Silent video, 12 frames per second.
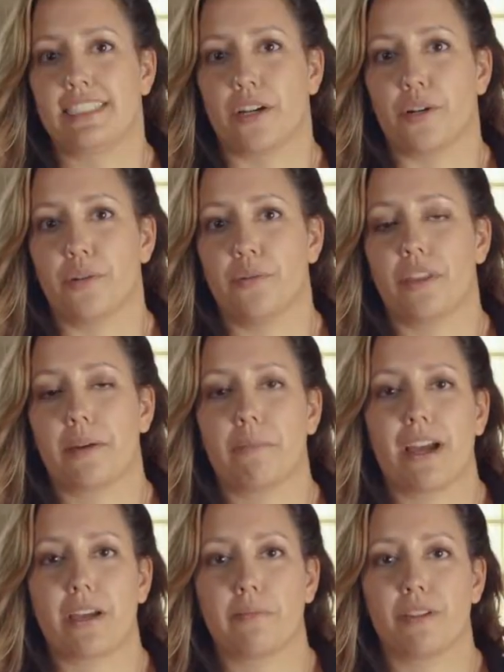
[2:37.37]
So they
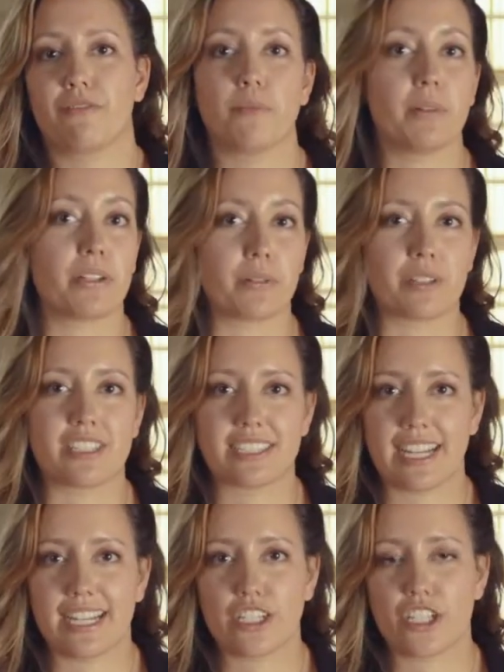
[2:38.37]
might be familiar with
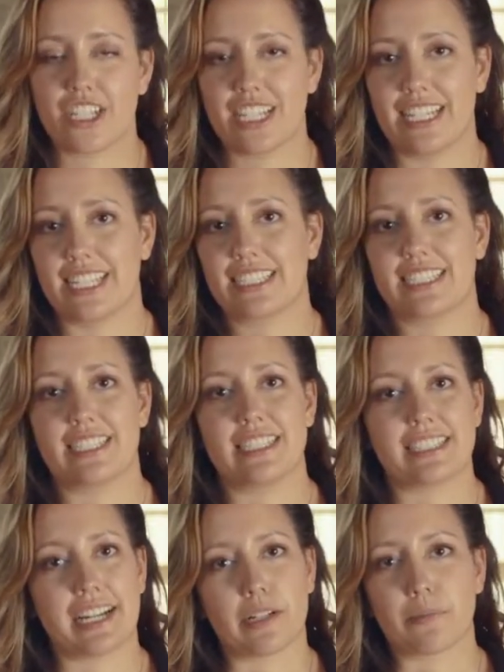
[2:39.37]
design critiques and
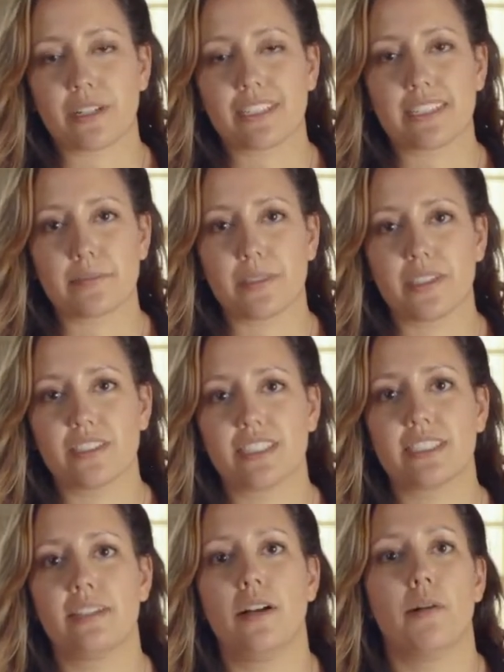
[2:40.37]
design
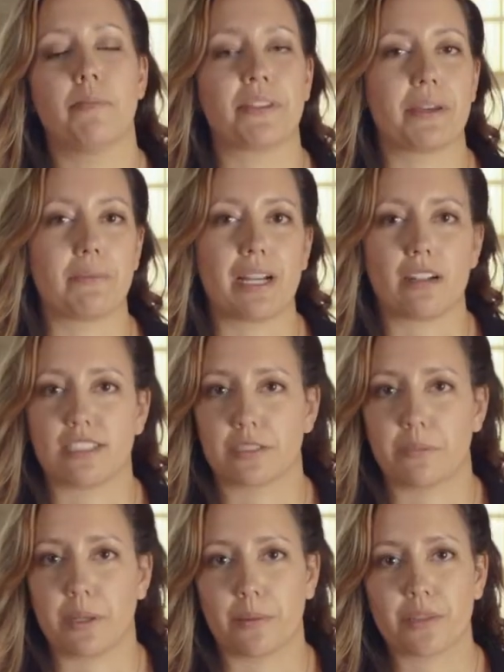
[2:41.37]
principles, but they might also
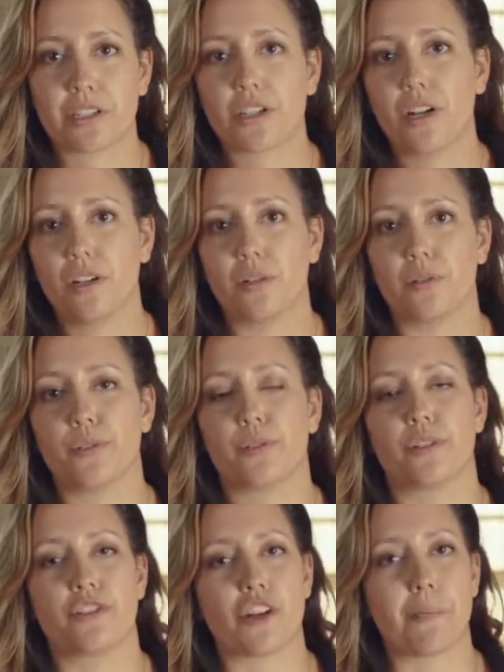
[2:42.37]
be able to code
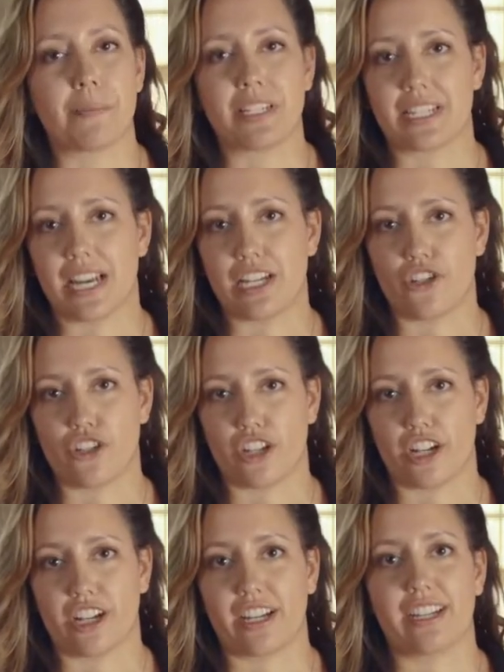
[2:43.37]
or jump into
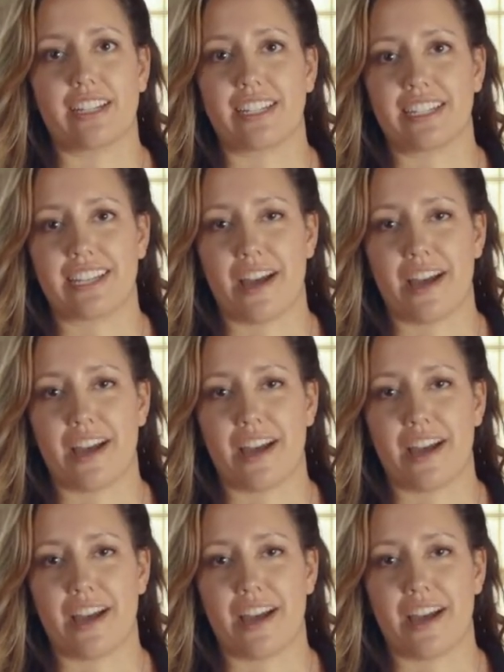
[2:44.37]
engineering at any